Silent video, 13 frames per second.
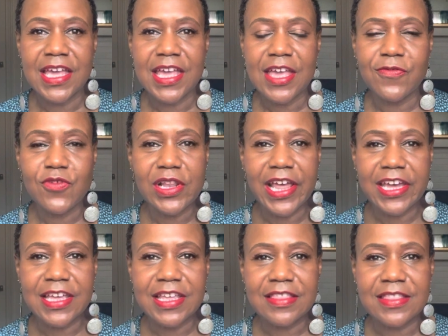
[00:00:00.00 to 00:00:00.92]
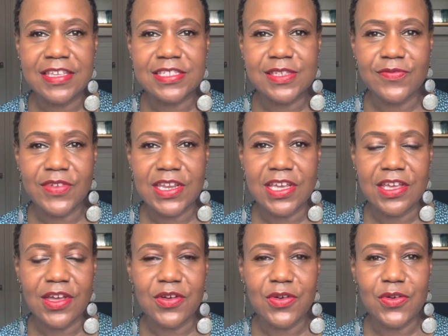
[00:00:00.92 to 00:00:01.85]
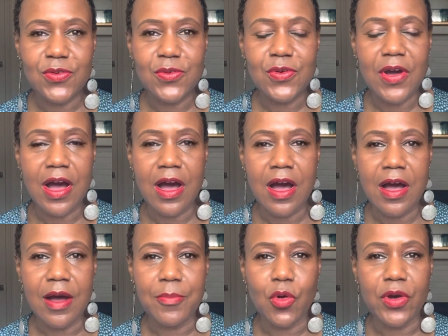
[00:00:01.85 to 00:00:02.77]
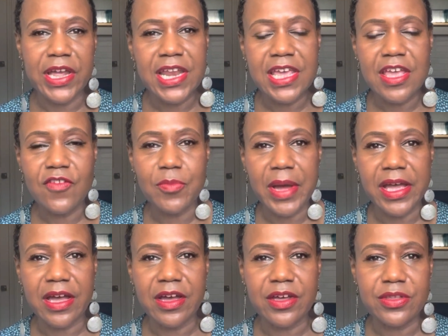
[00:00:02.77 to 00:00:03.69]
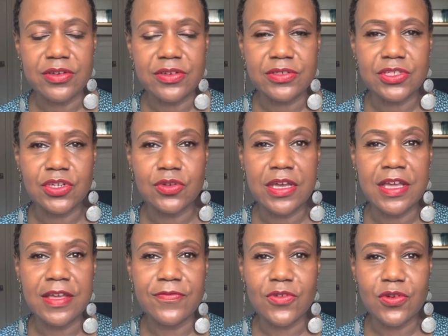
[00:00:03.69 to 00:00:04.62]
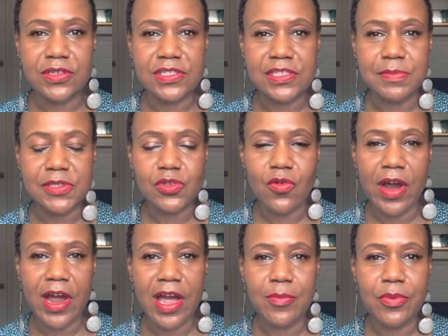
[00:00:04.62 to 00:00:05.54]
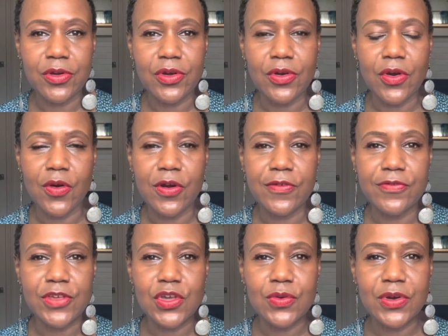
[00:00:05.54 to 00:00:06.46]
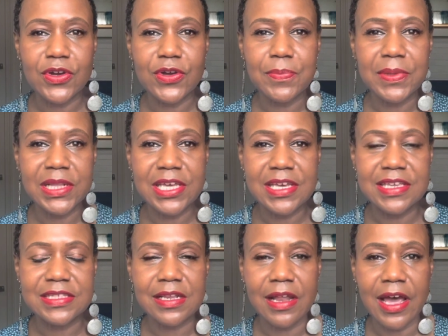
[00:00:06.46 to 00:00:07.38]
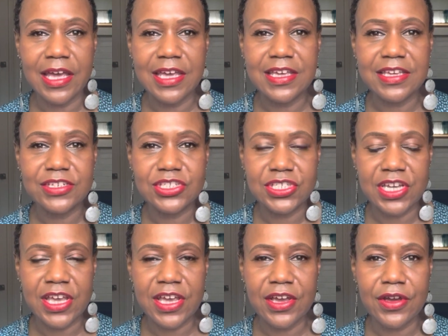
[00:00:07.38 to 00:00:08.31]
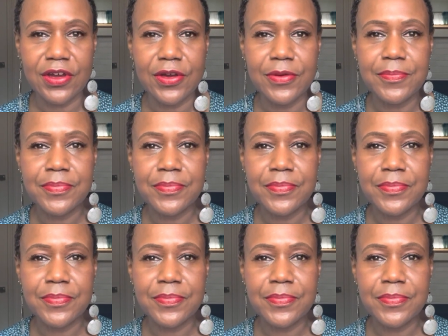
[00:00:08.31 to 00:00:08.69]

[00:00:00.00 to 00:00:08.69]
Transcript: If you like this video um, or any of my others, you, if you're a subscriber or a viewer, please like, share,